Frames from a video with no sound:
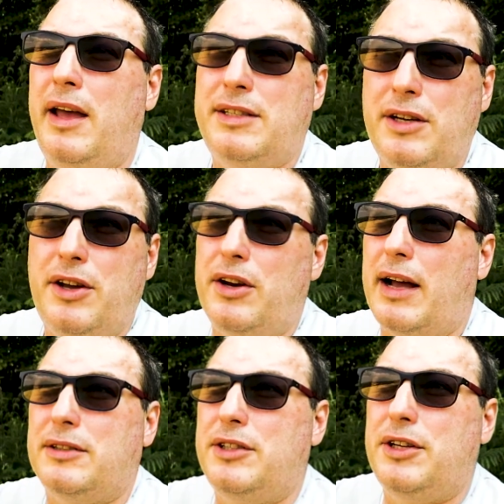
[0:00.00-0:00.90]
It's at a good
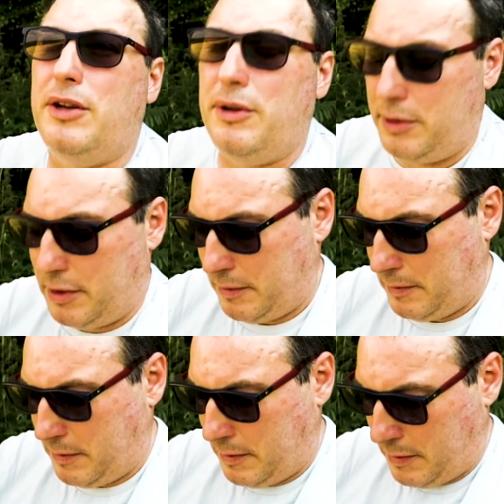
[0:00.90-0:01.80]
altitude
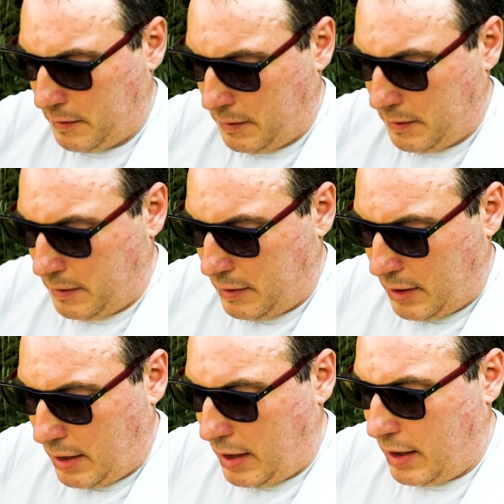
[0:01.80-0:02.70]

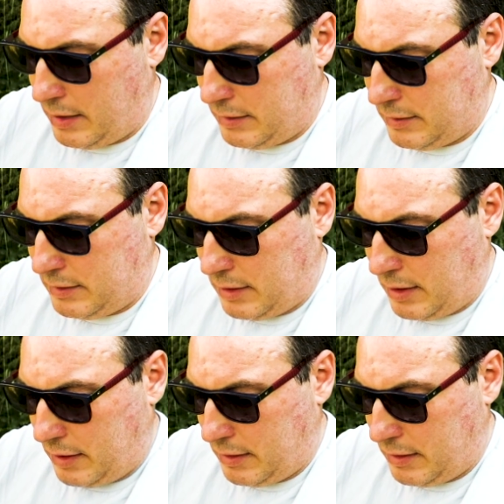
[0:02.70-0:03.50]
and